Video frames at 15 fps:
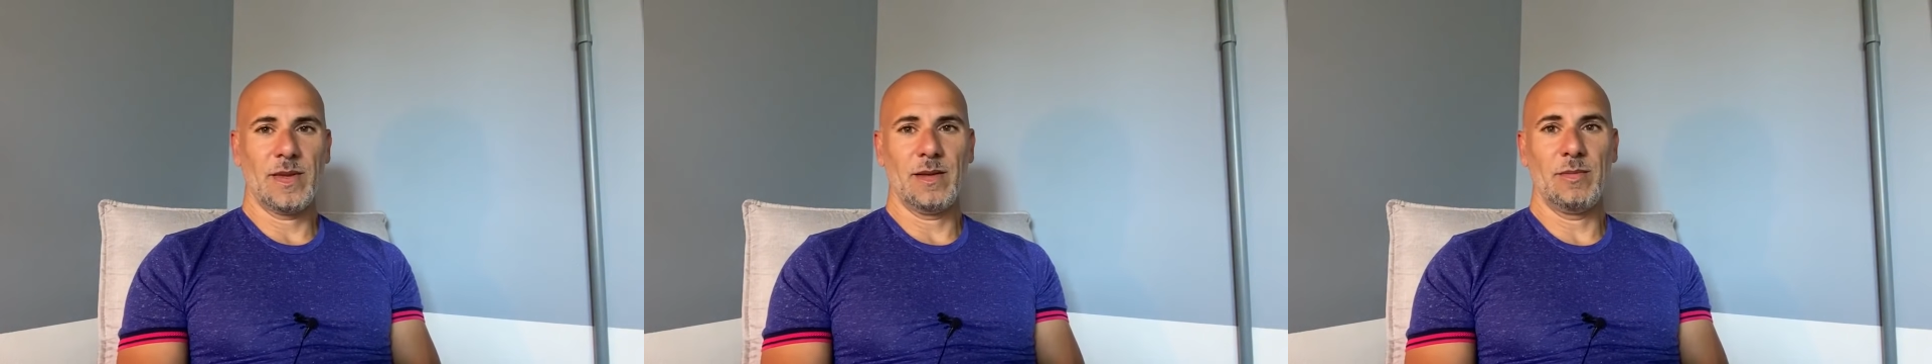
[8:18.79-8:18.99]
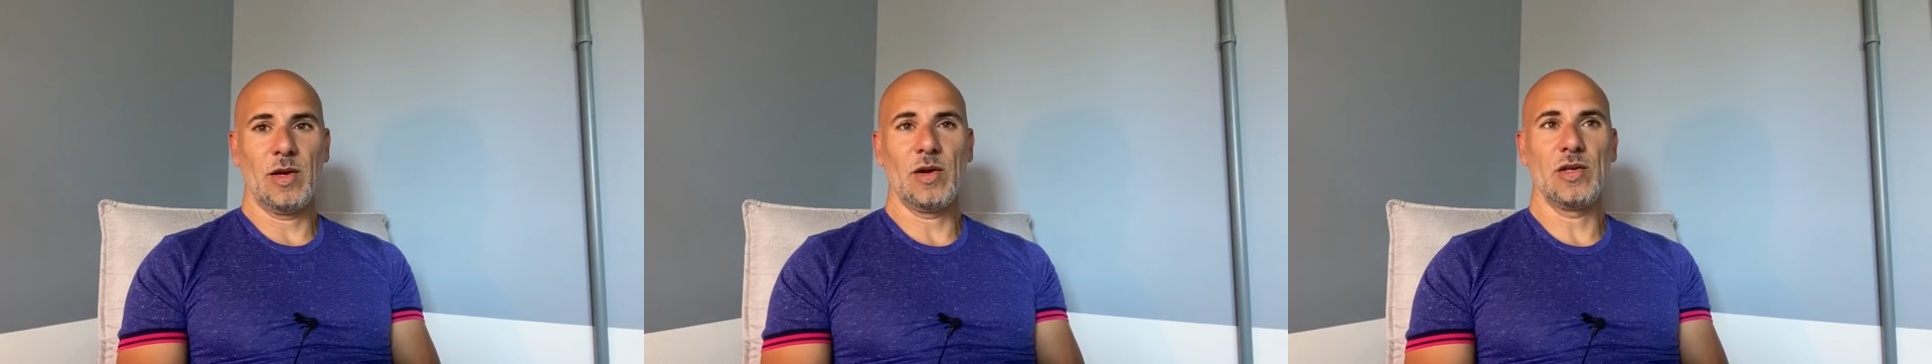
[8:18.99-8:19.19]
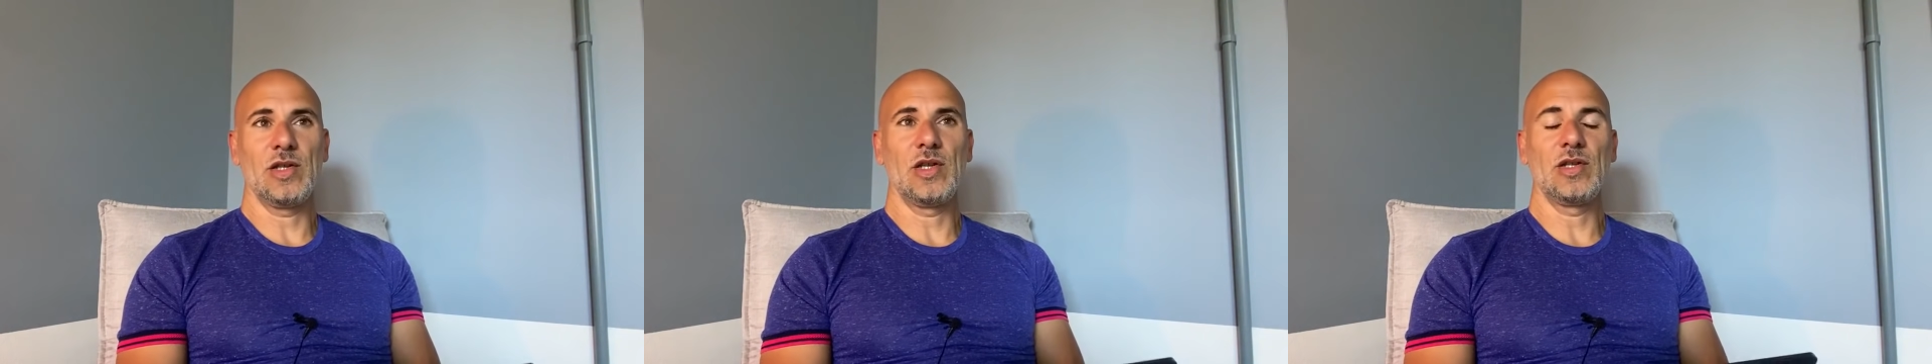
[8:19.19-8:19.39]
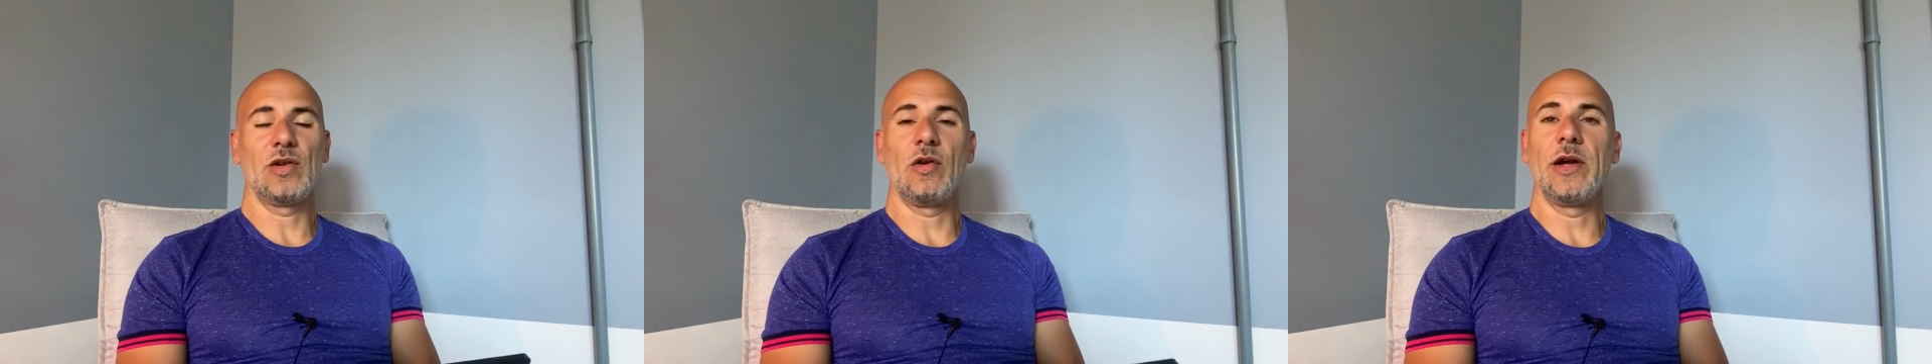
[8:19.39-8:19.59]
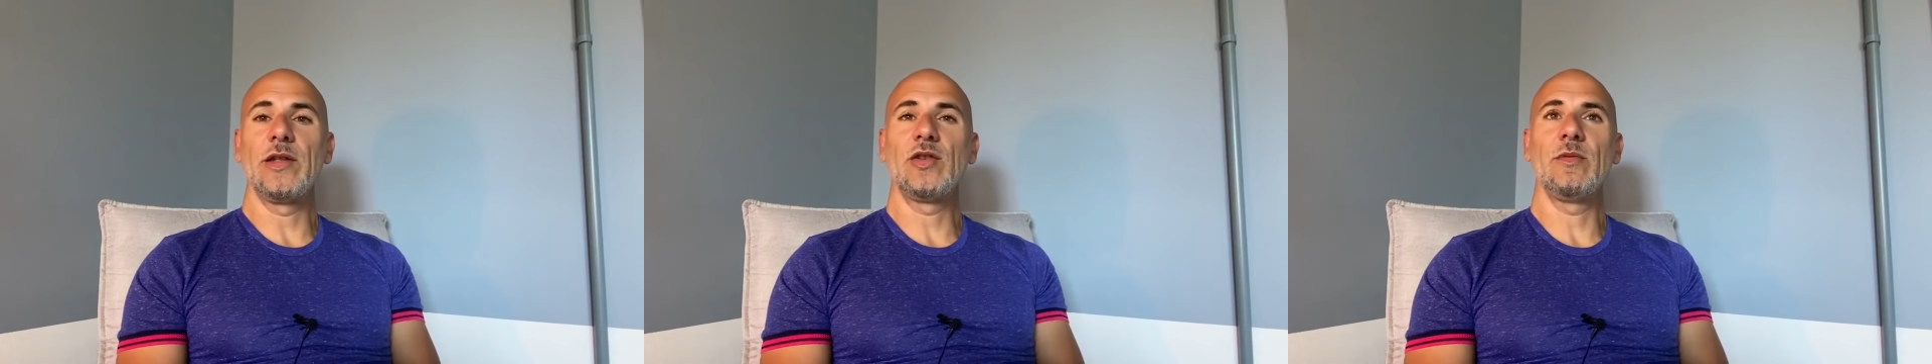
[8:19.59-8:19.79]
because she's
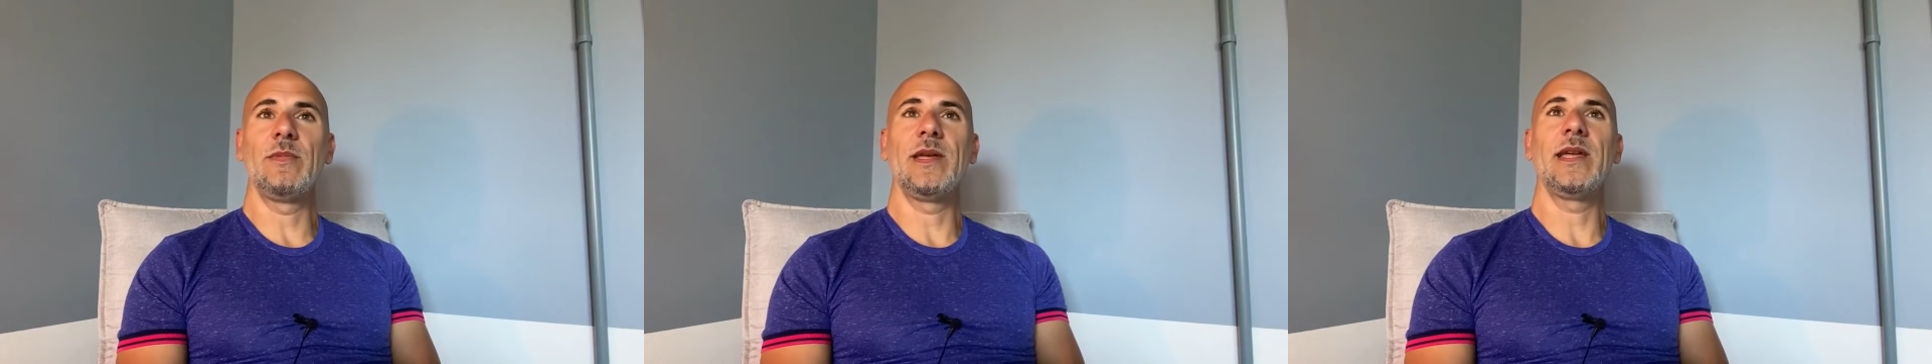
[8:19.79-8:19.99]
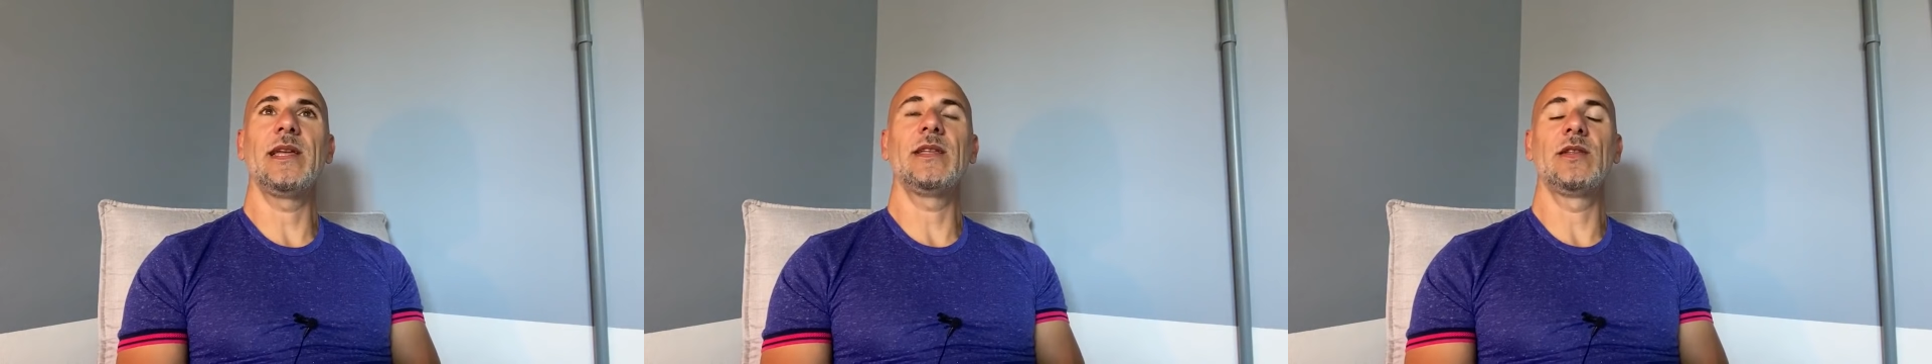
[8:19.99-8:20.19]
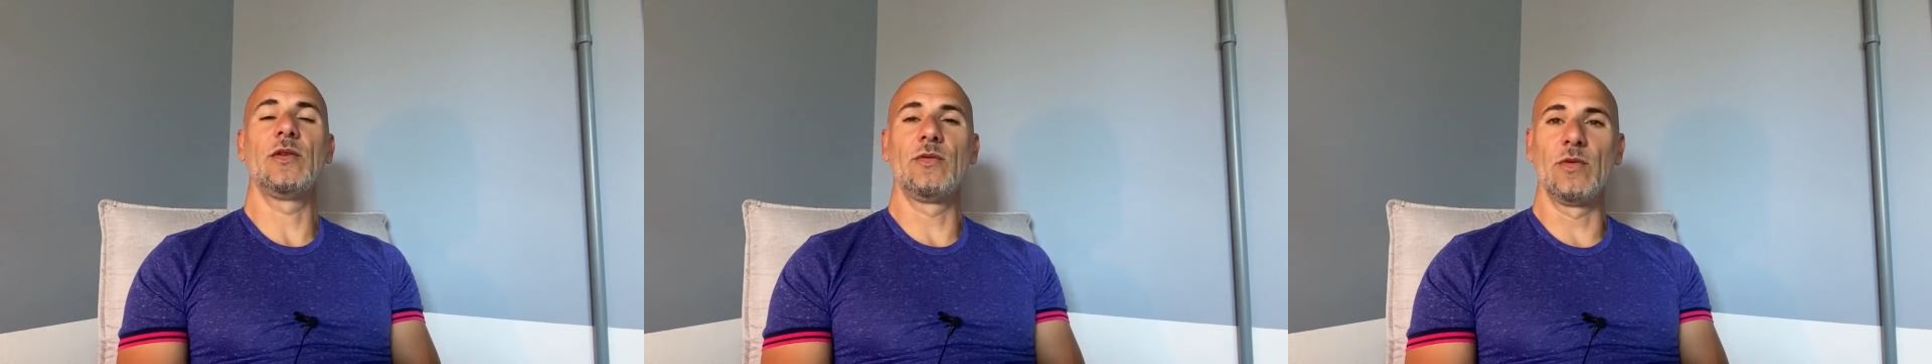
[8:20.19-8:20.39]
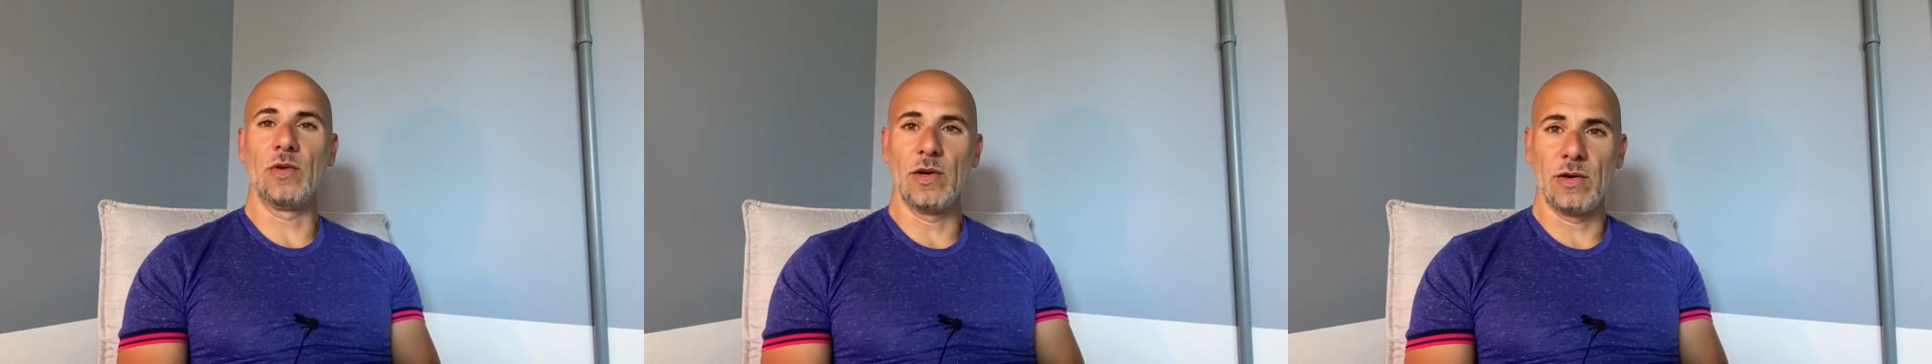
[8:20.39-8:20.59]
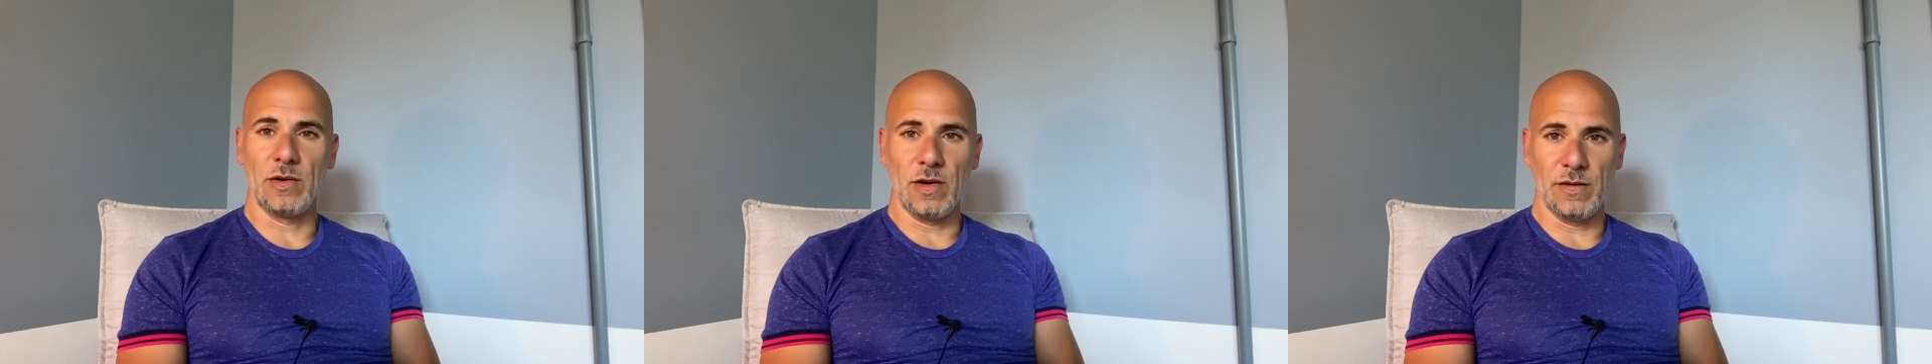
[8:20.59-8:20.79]
going to be the
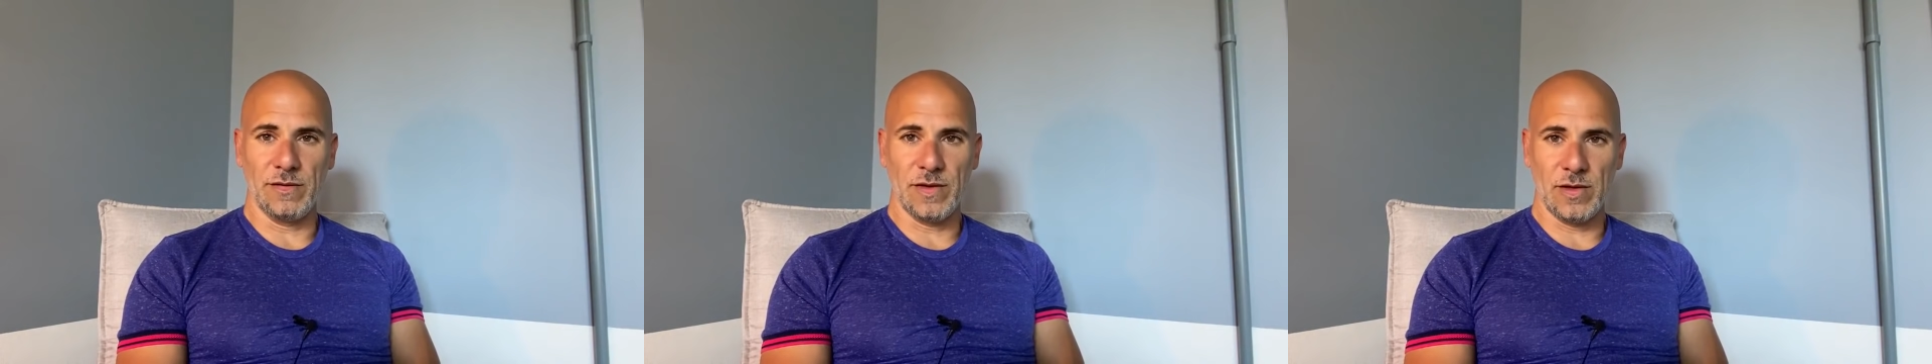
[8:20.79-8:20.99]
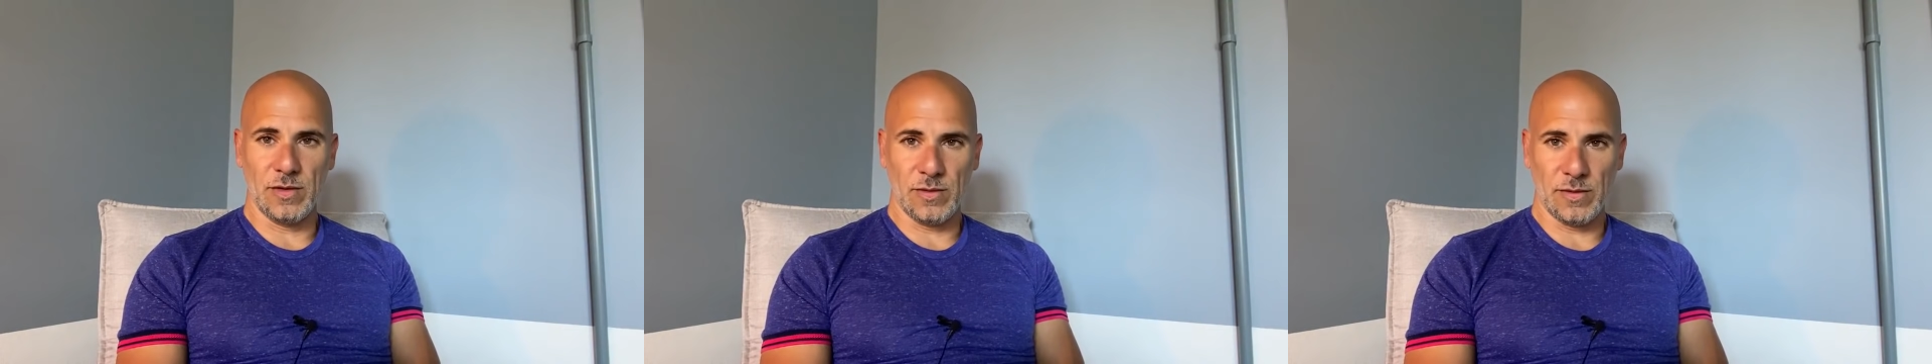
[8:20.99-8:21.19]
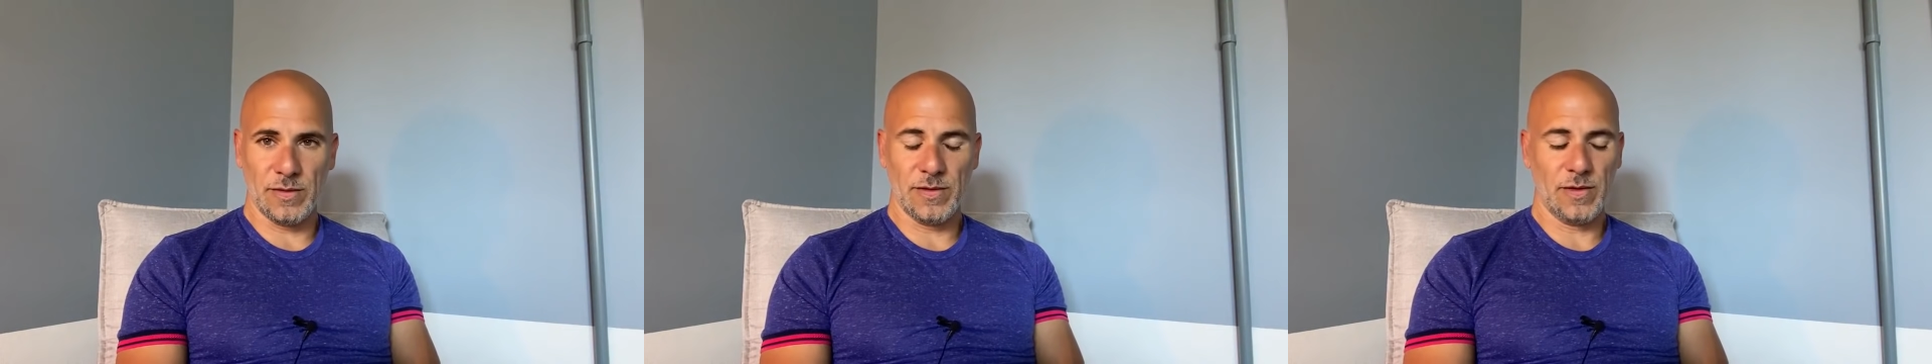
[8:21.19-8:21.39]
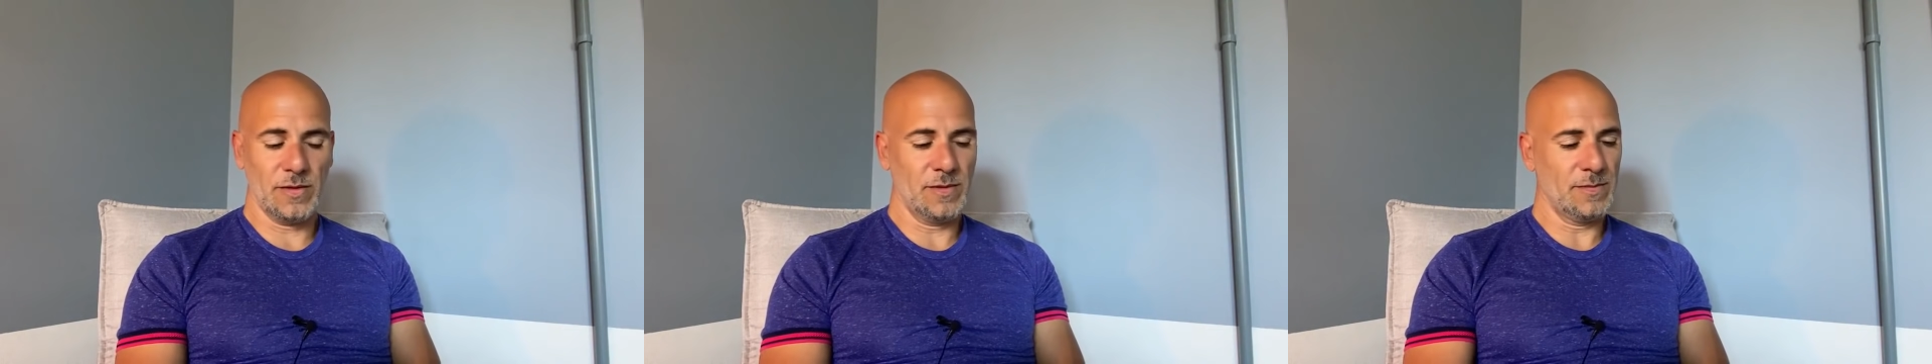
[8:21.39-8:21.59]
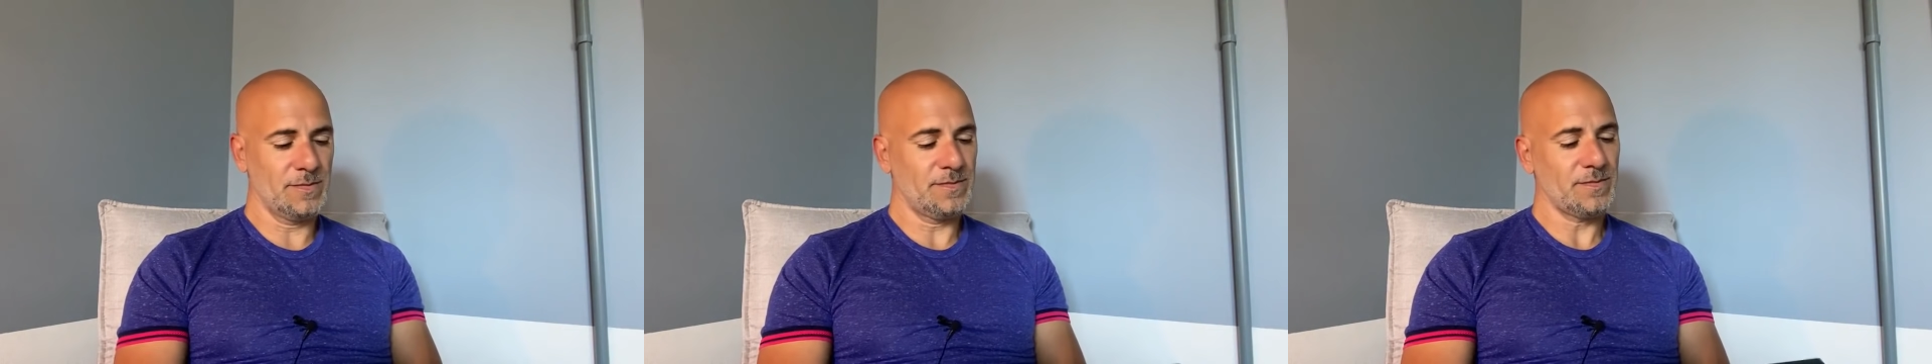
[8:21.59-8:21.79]
ruler of the North Node.